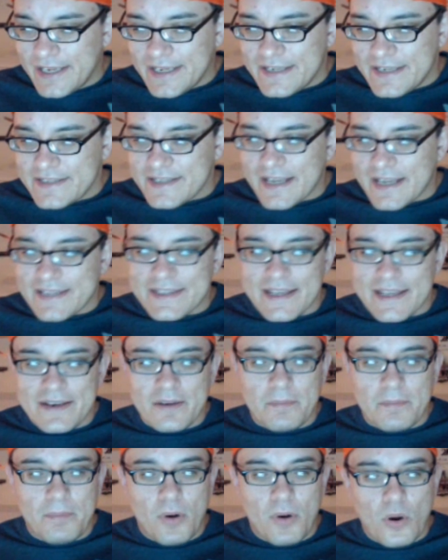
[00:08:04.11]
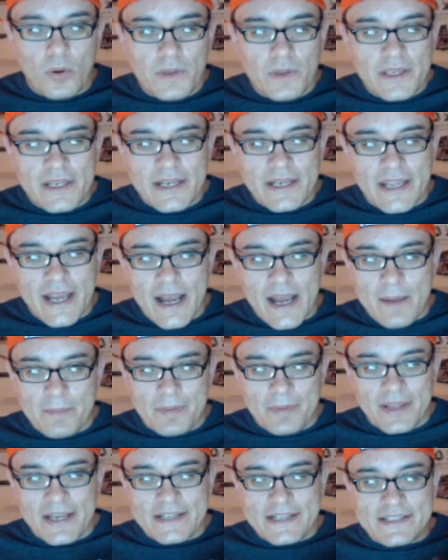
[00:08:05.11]
He's got that Napoleon
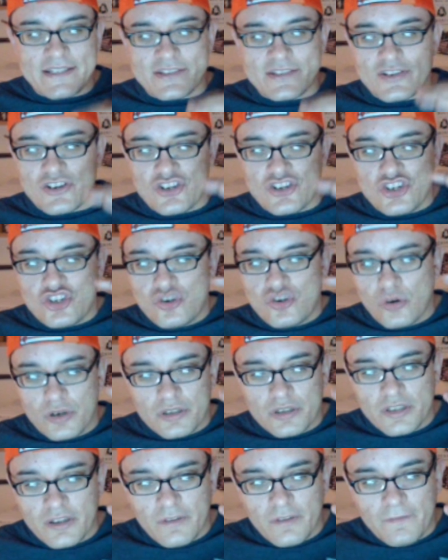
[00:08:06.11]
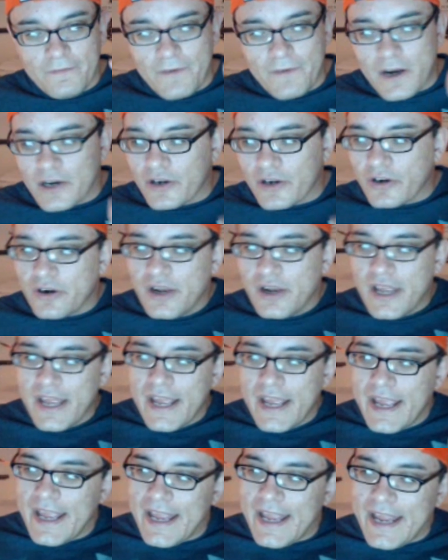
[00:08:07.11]
complex. He's a short little fucker,
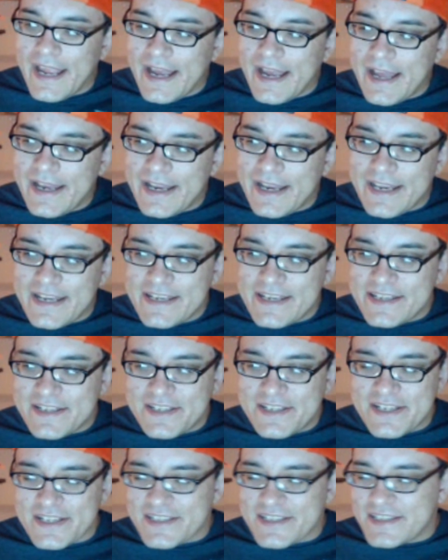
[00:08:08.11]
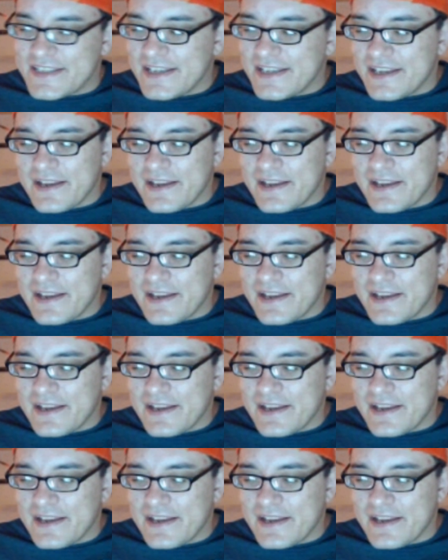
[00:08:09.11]
and he's just,